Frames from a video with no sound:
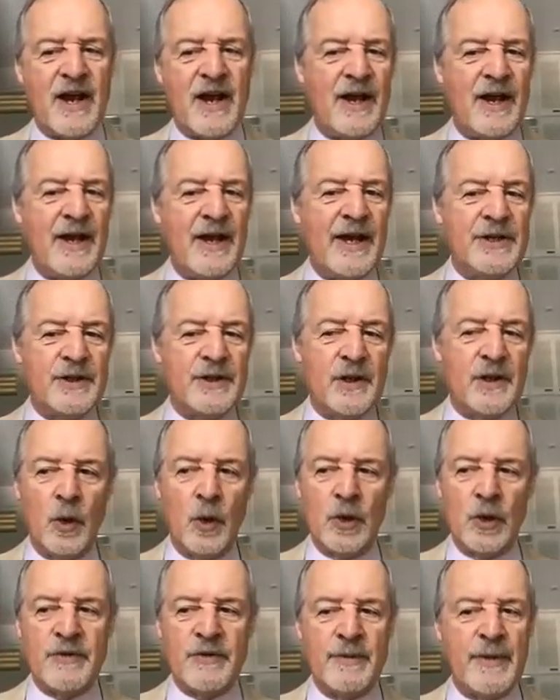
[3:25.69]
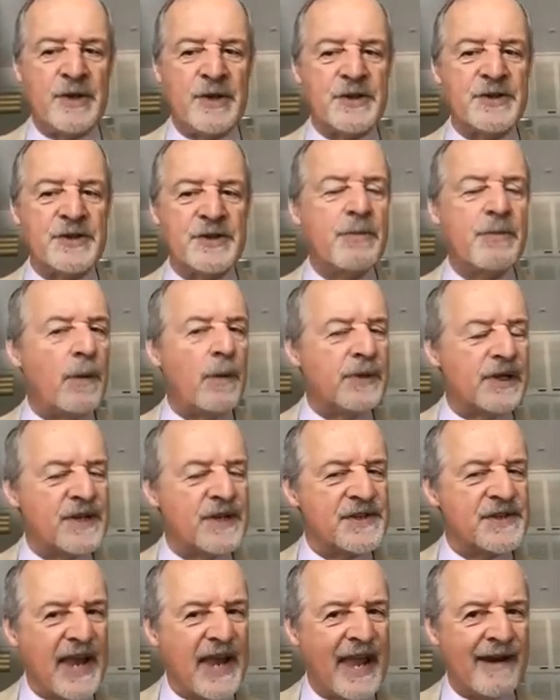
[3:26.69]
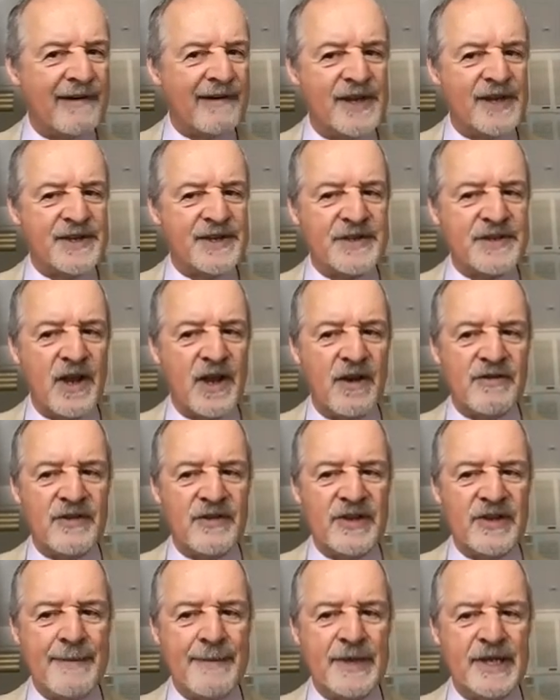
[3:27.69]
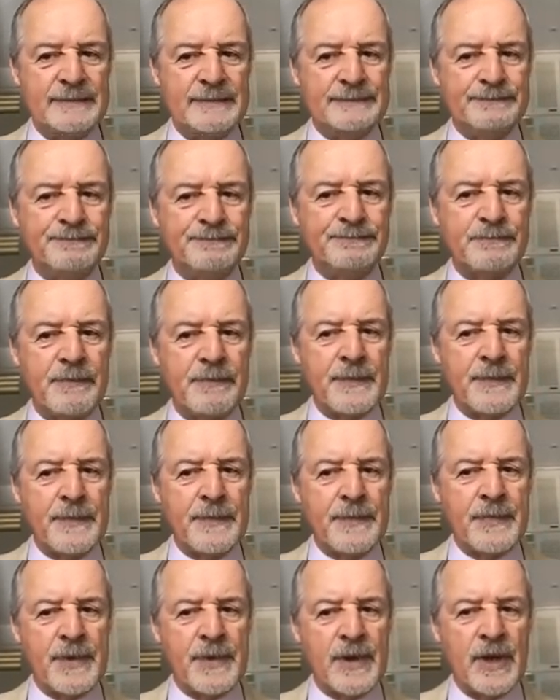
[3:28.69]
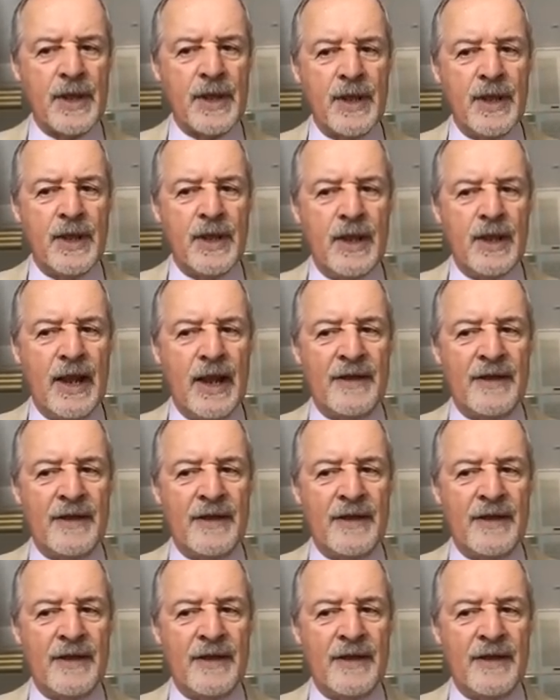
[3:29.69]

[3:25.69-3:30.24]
to overrun Sana'a and all of the most populous areas of Yemen.